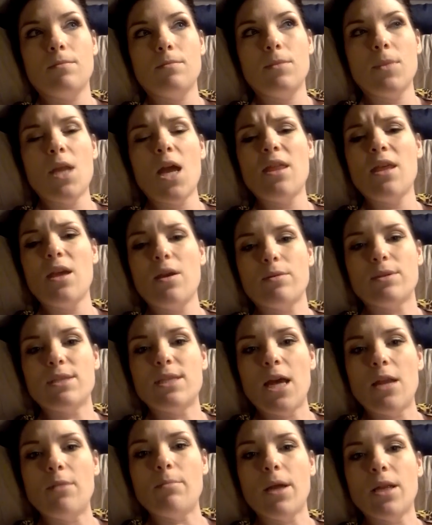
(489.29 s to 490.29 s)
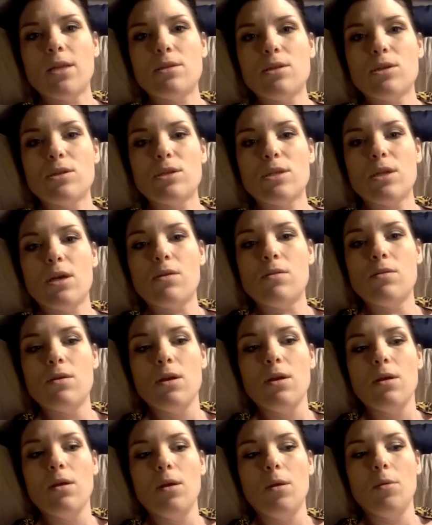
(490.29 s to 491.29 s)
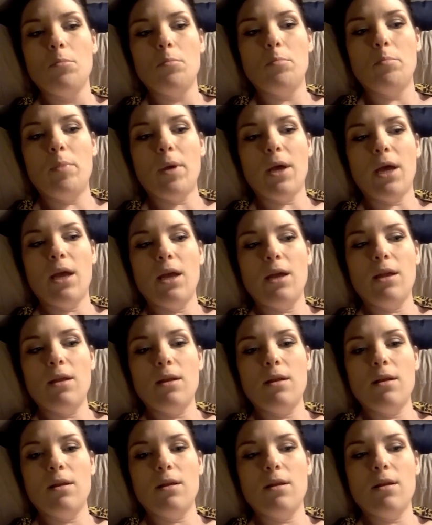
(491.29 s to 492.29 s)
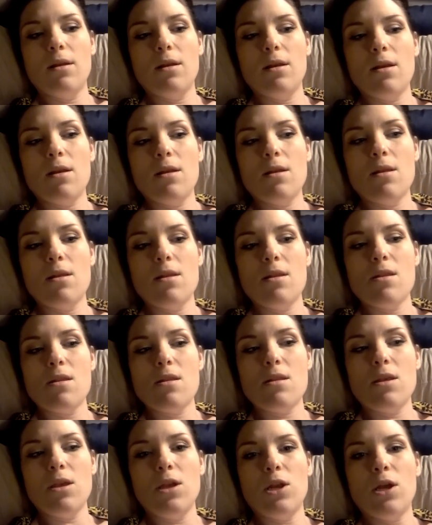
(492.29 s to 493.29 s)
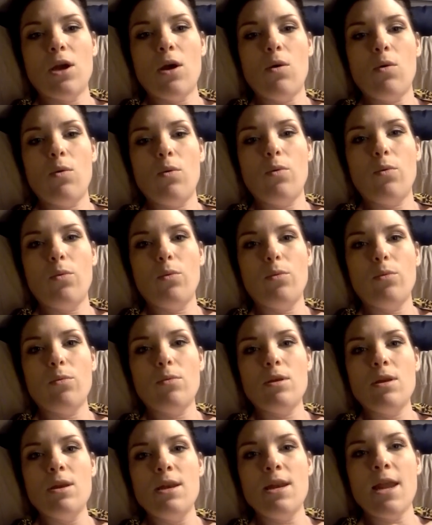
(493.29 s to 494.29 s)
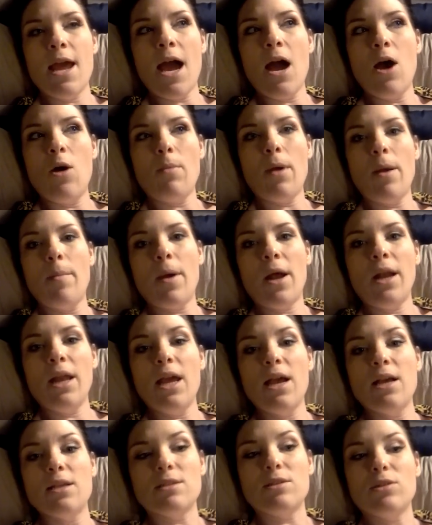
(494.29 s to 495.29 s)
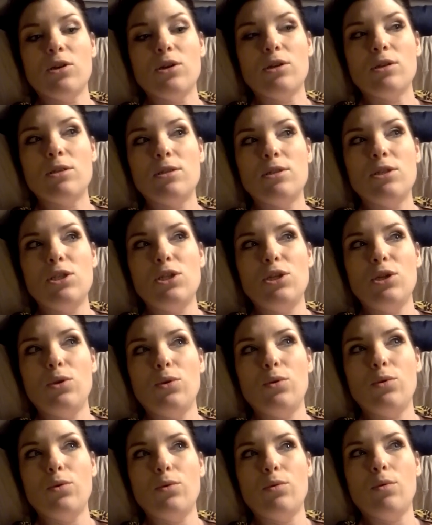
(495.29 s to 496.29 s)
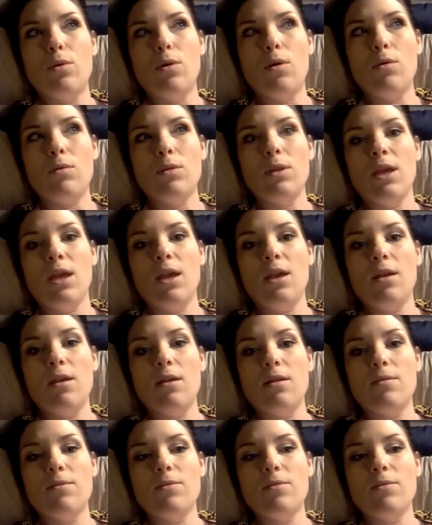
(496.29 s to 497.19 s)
think it was 10 months or so. But, you know, now my body has learned to only